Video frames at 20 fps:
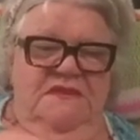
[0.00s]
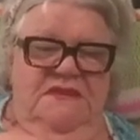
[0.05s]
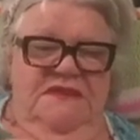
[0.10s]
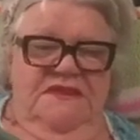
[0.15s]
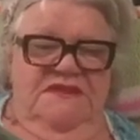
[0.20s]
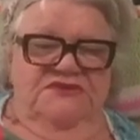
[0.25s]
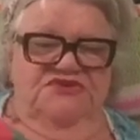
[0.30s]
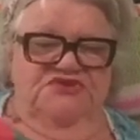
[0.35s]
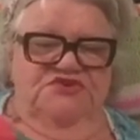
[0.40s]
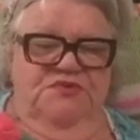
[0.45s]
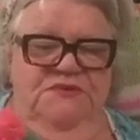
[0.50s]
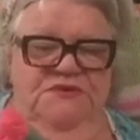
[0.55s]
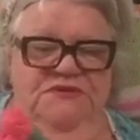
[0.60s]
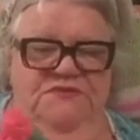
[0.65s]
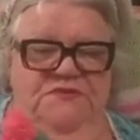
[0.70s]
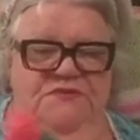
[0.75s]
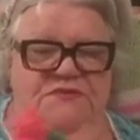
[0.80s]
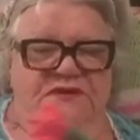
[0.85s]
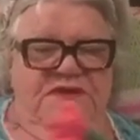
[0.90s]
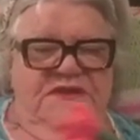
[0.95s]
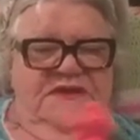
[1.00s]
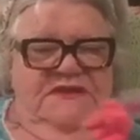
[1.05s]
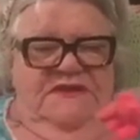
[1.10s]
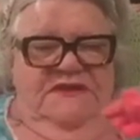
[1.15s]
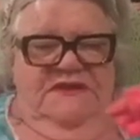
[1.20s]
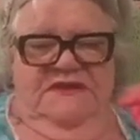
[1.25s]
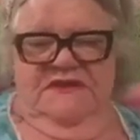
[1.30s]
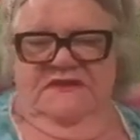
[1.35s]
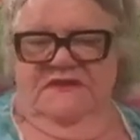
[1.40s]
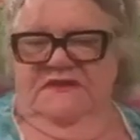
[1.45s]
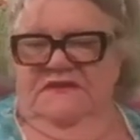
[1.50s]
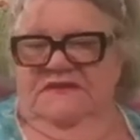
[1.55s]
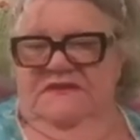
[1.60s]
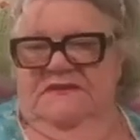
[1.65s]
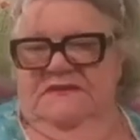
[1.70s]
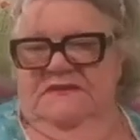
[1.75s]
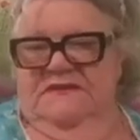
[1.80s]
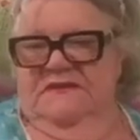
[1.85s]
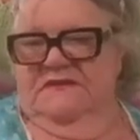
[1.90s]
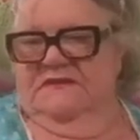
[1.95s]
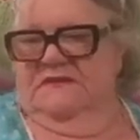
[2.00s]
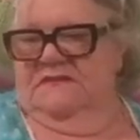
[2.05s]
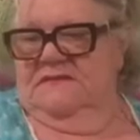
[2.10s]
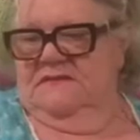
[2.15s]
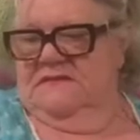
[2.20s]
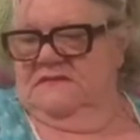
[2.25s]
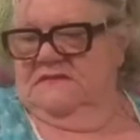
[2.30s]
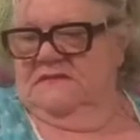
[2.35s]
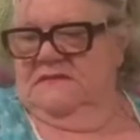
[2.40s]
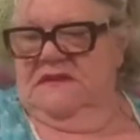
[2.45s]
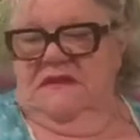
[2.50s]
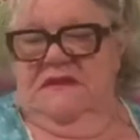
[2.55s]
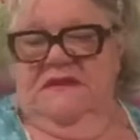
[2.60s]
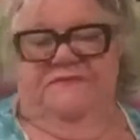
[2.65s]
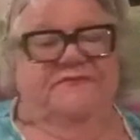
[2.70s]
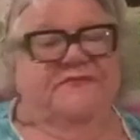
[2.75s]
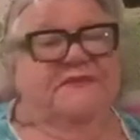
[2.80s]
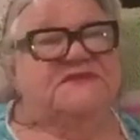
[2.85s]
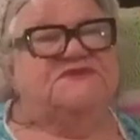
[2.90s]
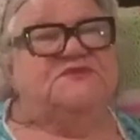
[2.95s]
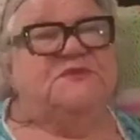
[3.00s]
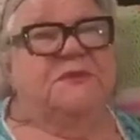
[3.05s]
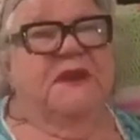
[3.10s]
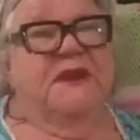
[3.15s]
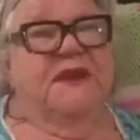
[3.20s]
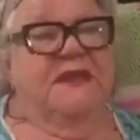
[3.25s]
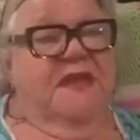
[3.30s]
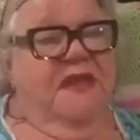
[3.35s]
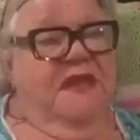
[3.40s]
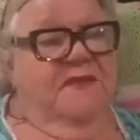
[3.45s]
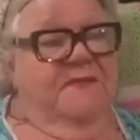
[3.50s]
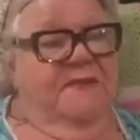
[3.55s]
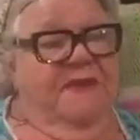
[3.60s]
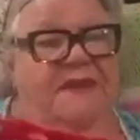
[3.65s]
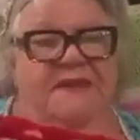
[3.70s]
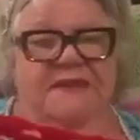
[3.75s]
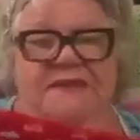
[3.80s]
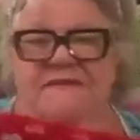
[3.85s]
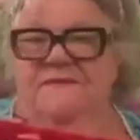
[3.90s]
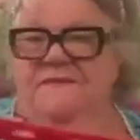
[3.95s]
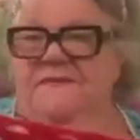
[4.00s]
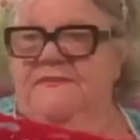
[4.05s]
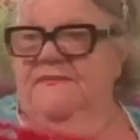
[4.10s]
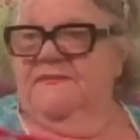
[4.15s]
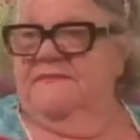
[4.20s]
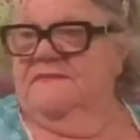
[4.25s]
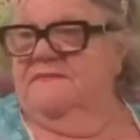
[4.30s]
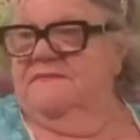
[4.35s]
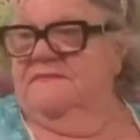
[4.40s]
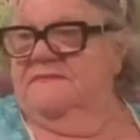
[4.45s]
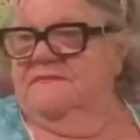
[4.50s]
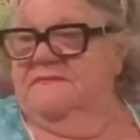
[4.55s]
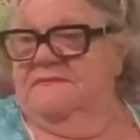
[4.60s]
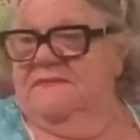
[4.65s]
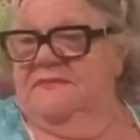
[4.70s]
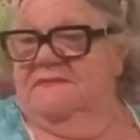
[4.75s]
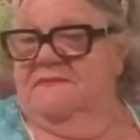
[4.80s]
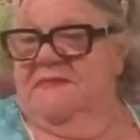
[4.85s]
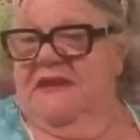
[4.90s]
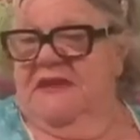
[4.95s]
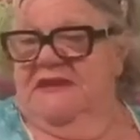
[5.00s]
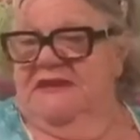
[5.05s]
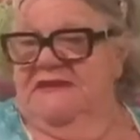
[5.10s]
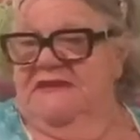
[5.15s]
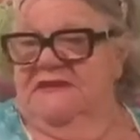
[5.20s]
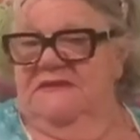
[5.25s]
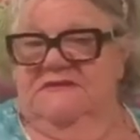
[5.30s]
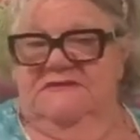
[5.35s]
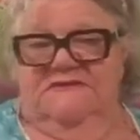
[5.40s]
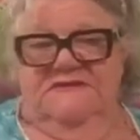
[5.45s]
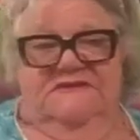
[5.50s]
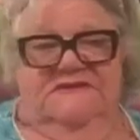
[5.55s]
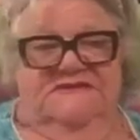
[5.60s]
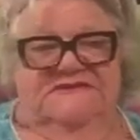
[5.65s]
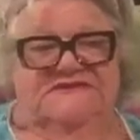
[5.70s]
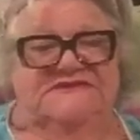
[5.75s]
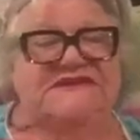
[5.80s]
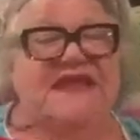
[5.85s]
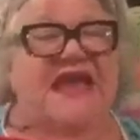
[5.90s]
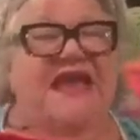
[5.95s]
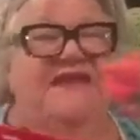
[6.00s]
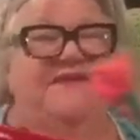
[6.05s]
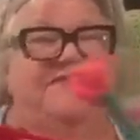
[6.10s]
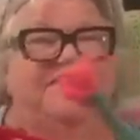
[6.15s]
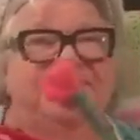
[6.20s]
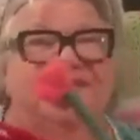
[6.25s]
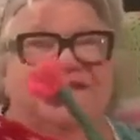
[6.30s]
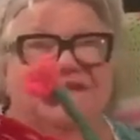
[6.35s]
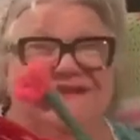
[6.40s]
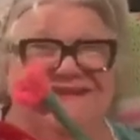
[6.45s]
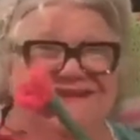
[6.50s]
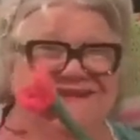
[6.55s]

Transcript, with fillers: I enjoyed working there. That's where I got my my little stipend.